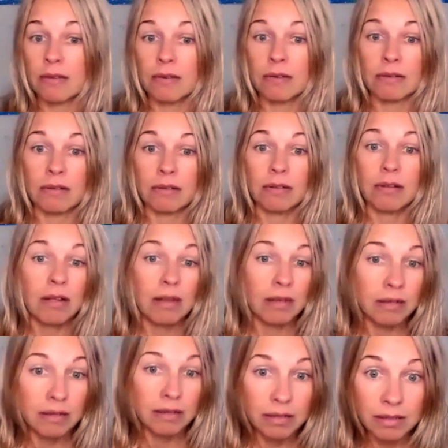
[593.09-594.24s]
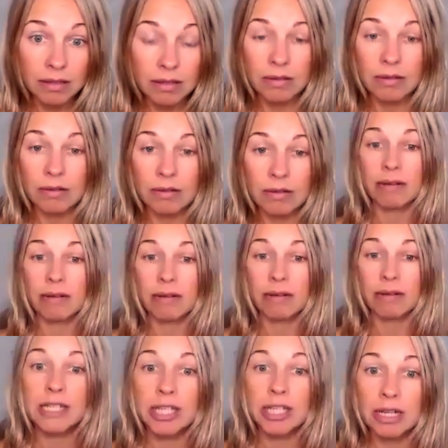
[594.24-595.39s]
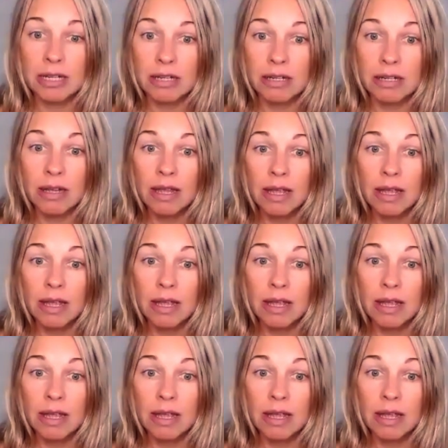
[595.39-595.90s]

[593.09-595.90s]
or color or religion,